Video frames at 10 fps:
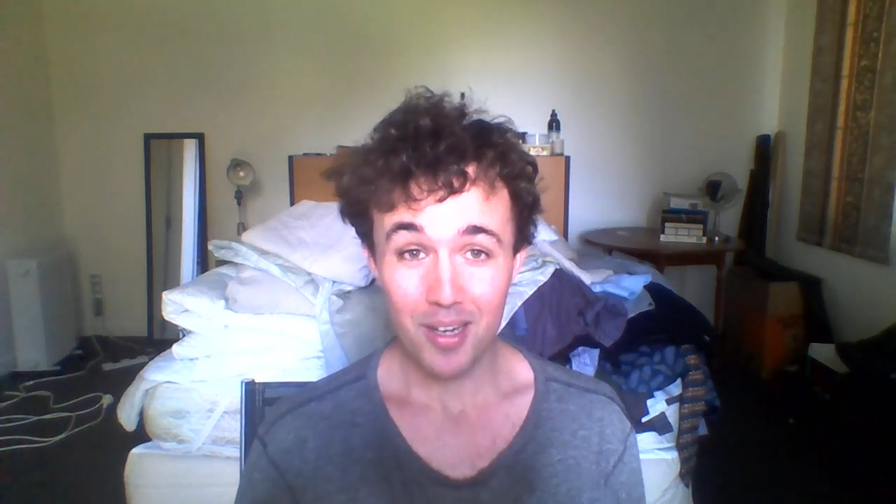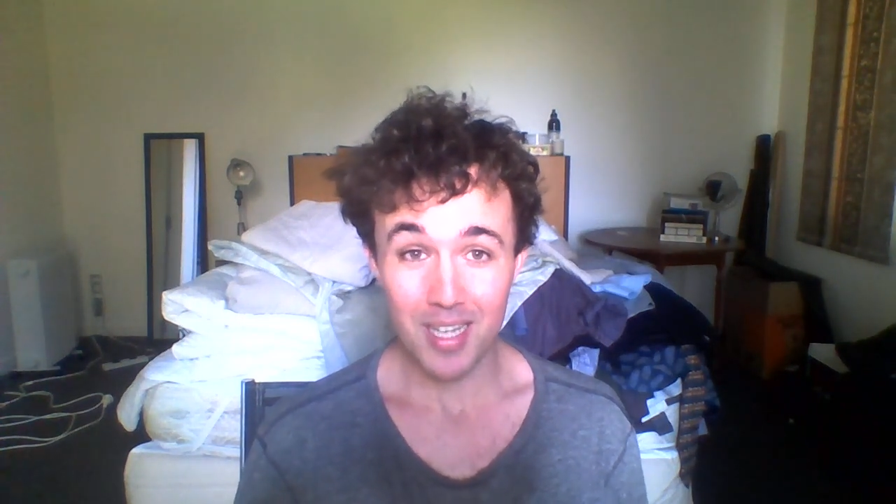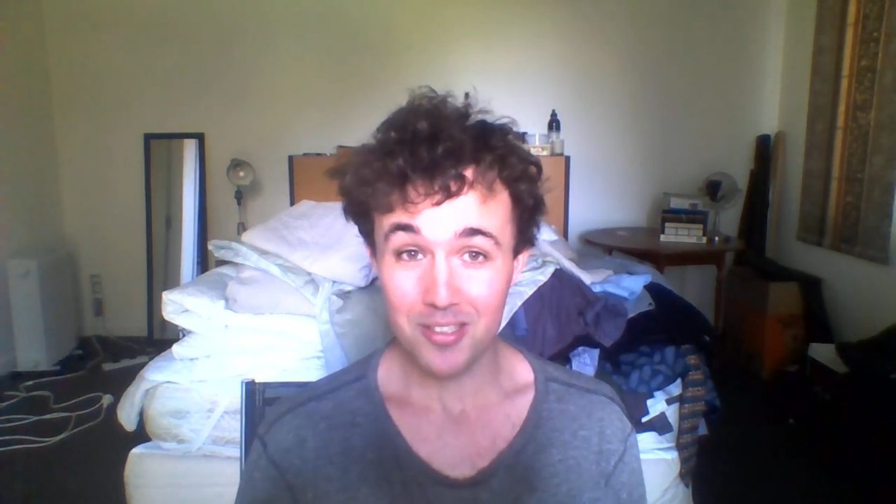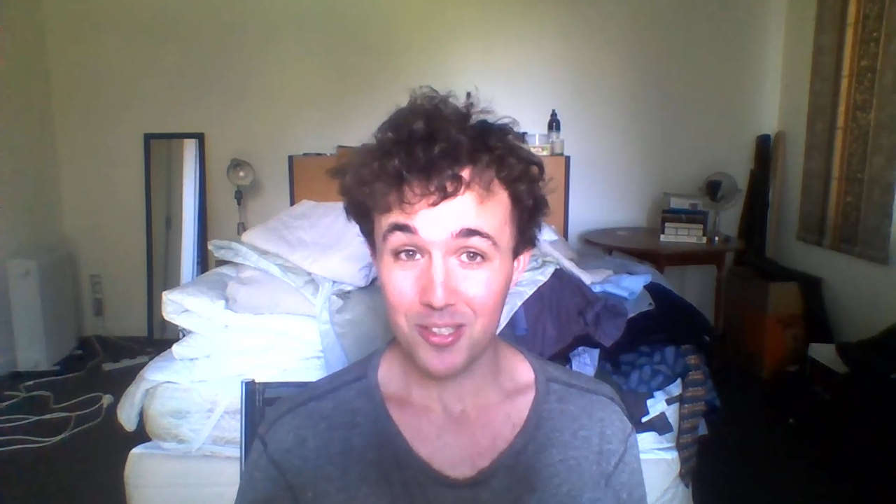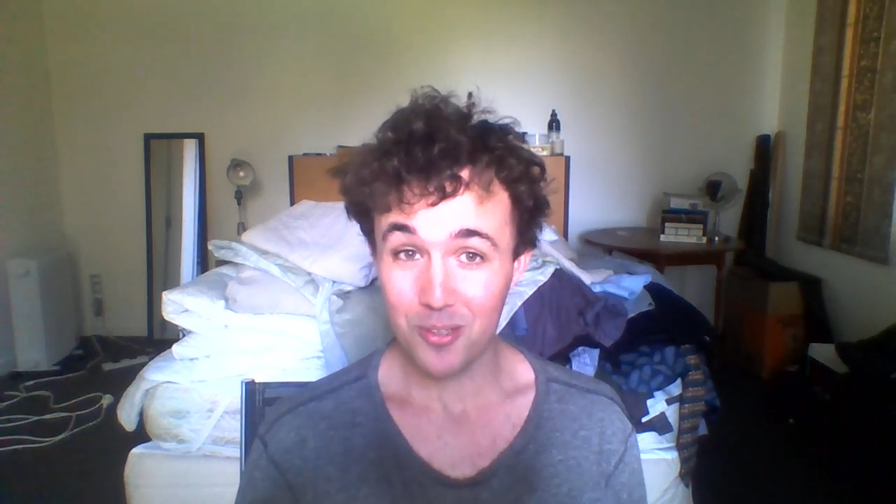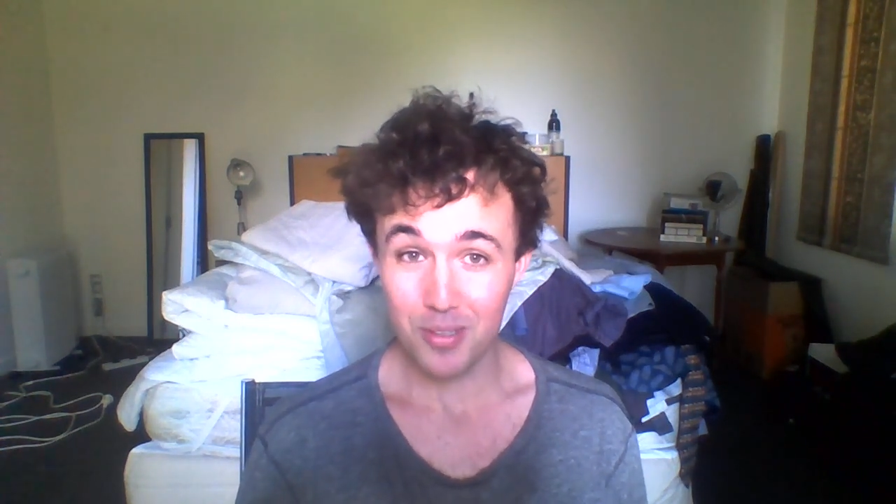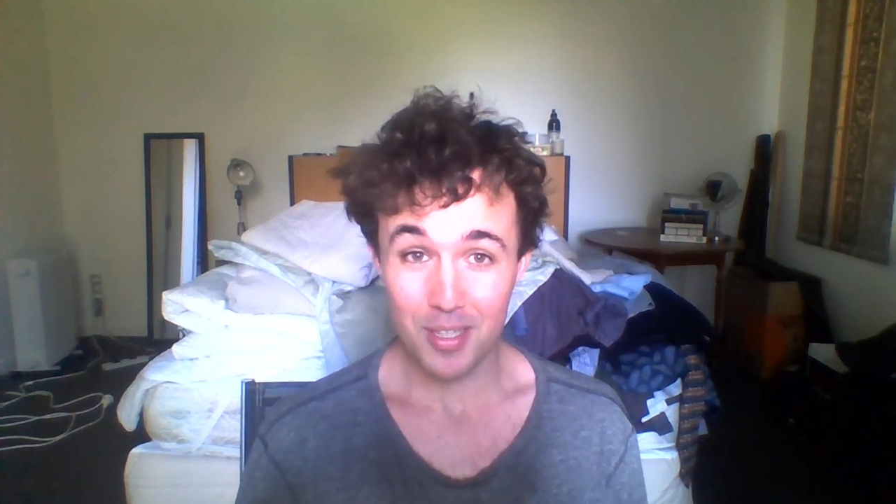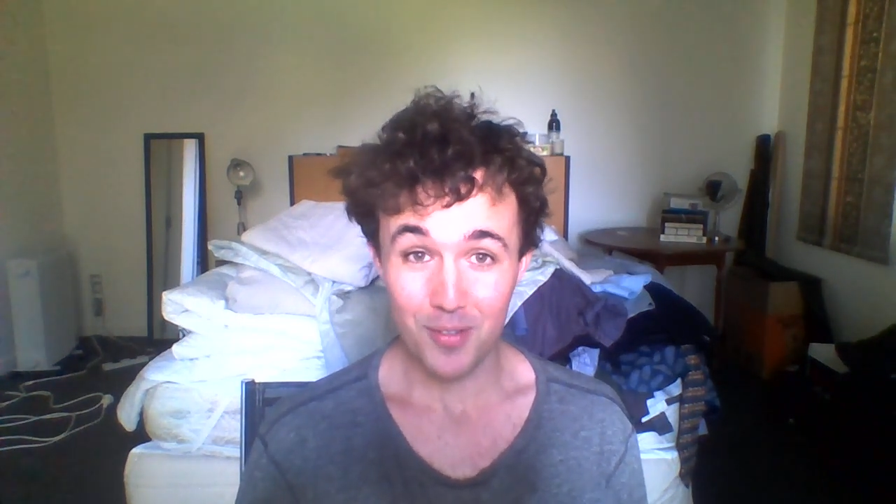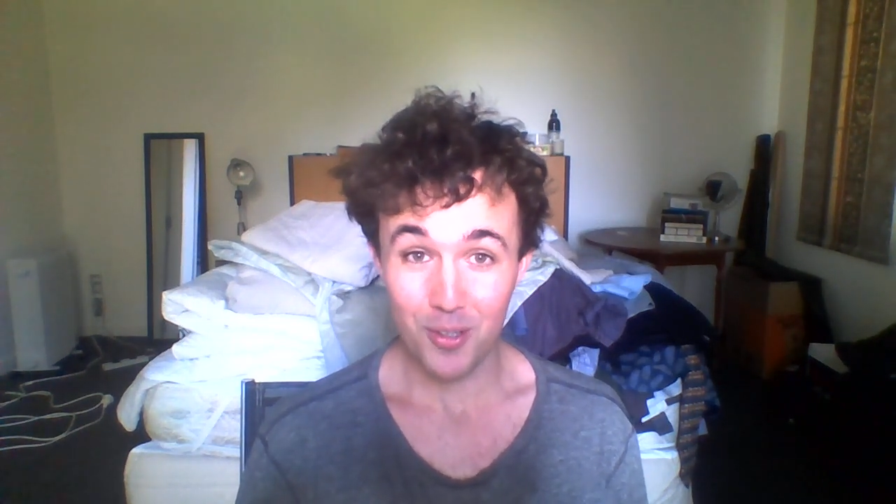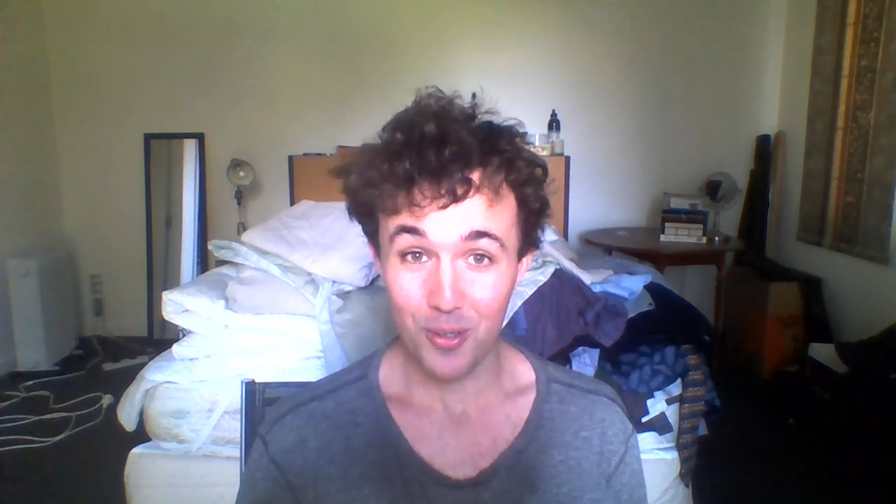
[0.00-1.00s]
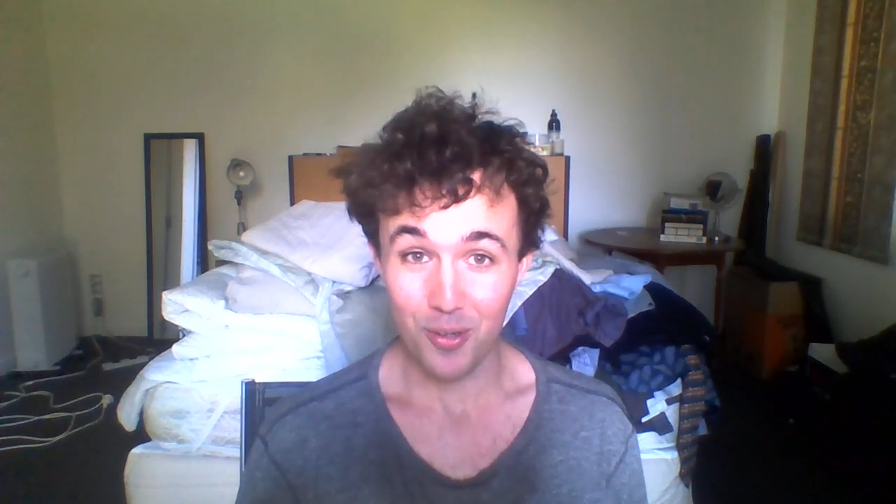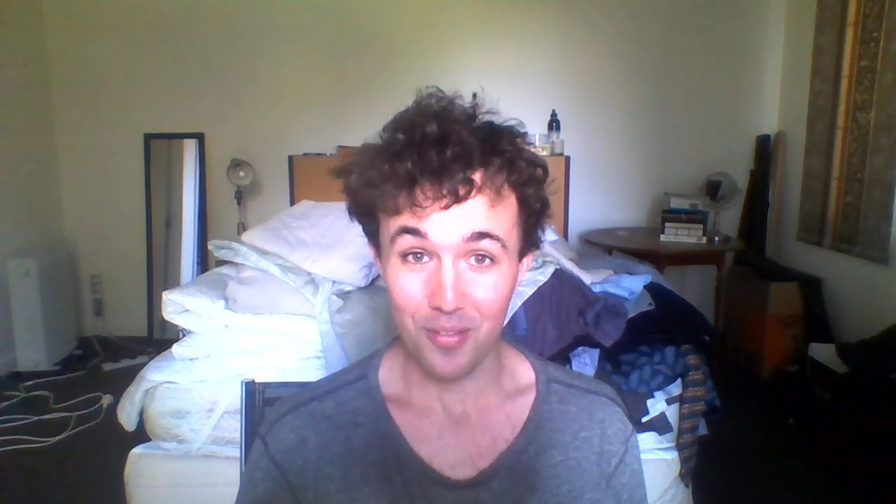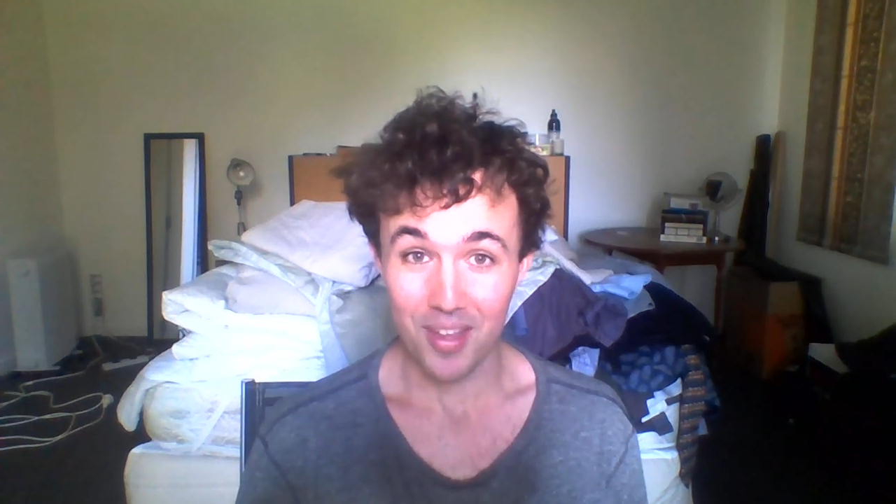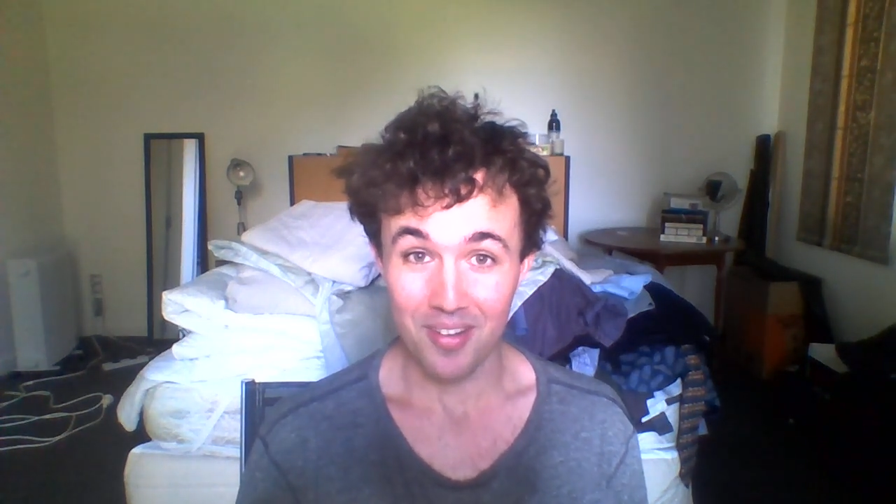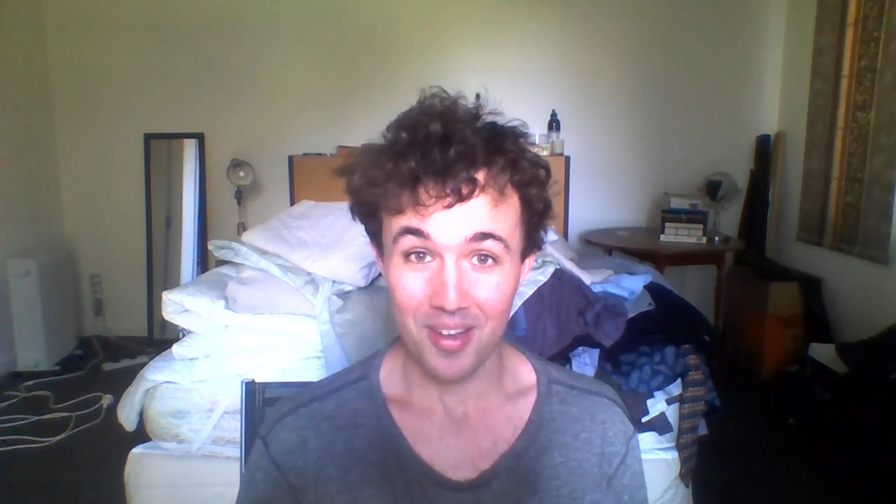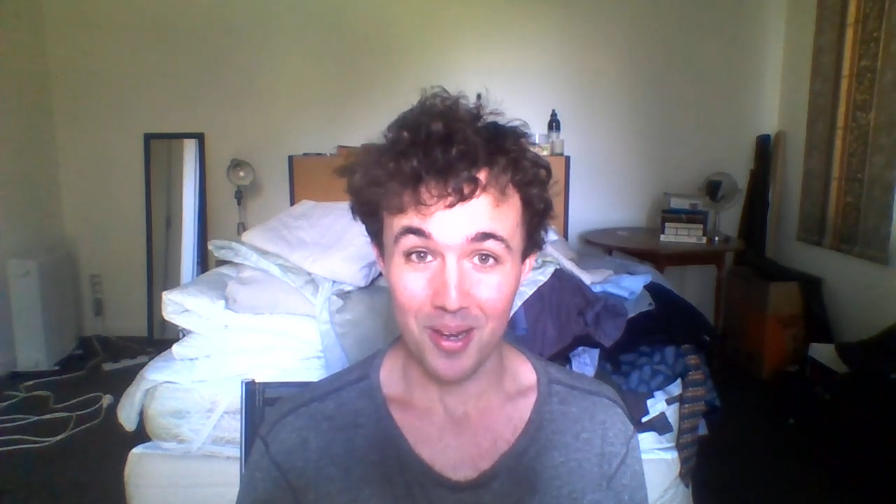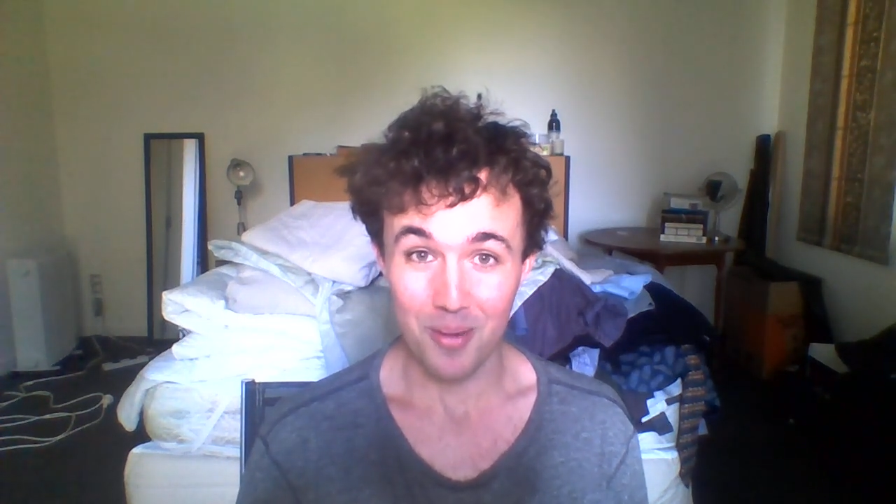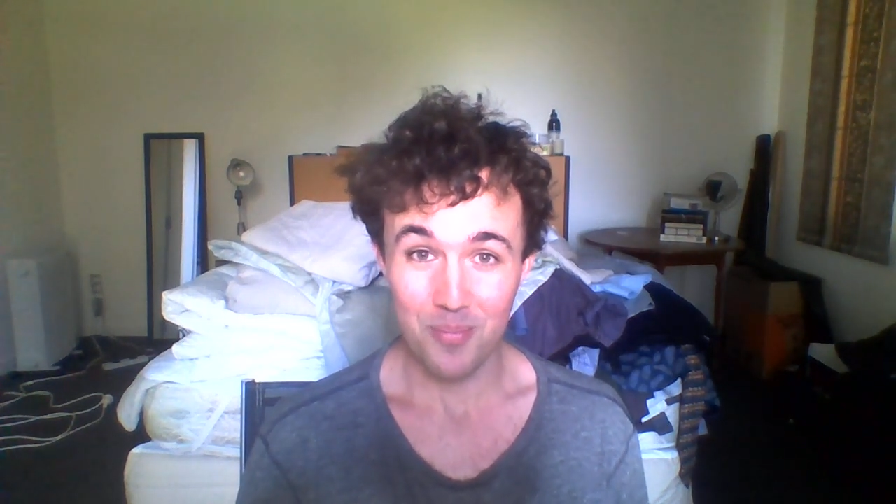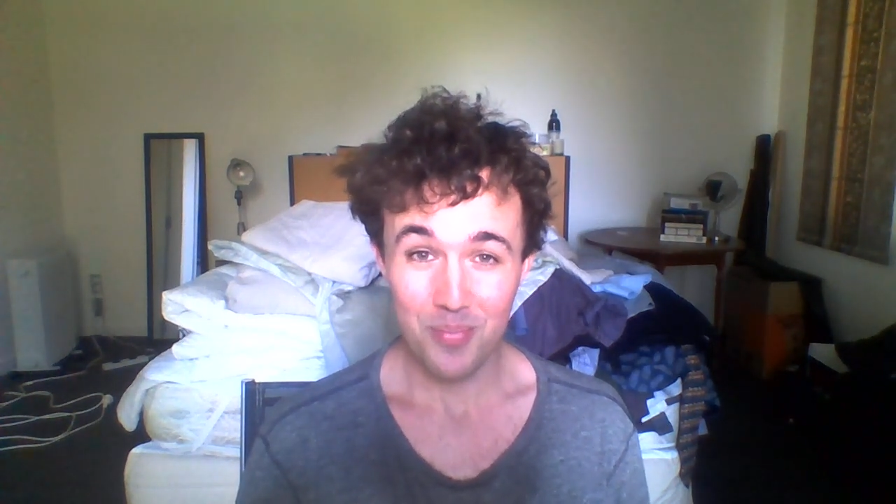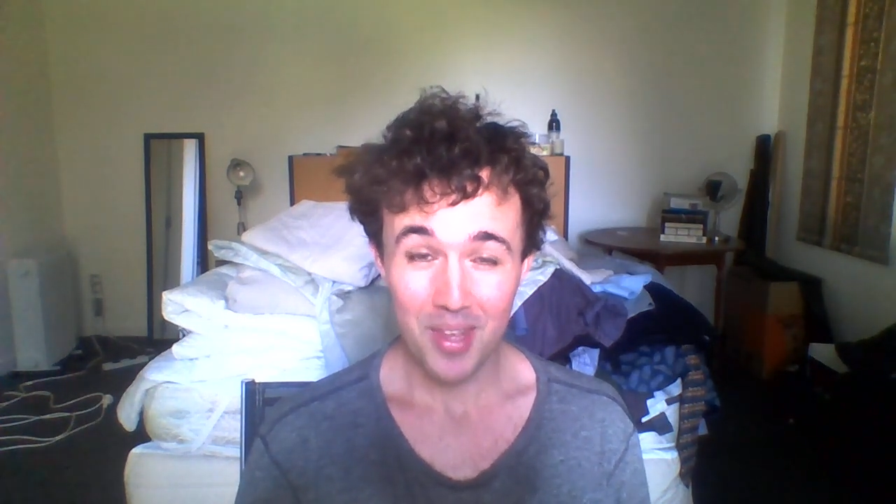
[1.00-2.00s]
I still never heard of that
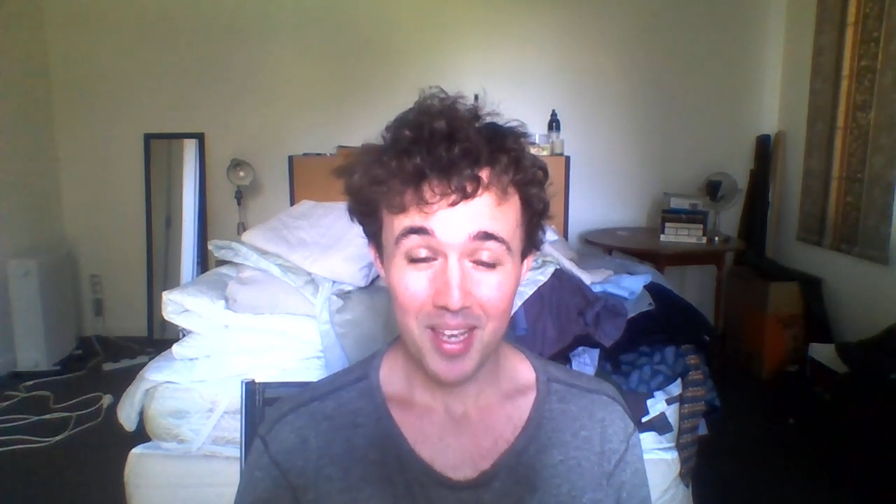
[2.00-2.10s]
name.